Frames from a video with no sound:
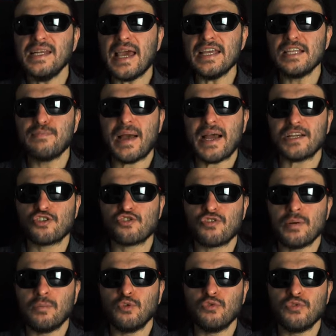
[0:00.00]
laid-back
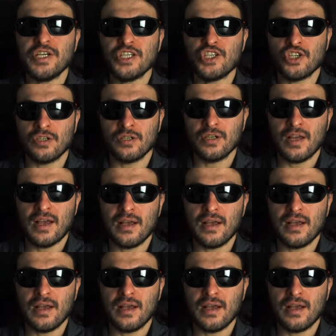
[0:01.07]
treble region,